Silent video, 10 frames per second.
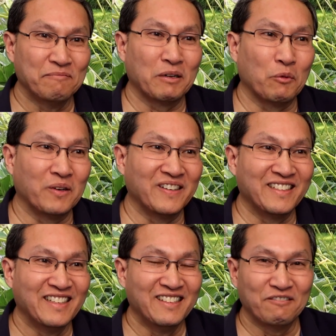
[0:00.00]
but
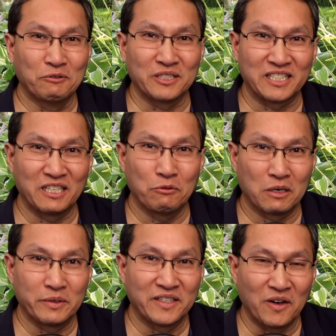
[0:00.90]
we'll we'll see
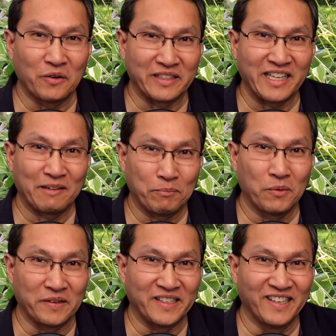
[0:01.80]
where we go at that
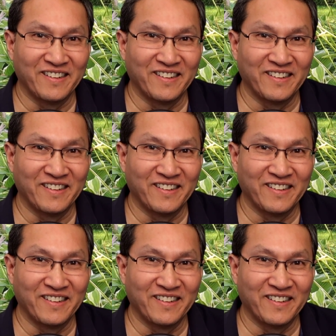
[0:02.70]
point.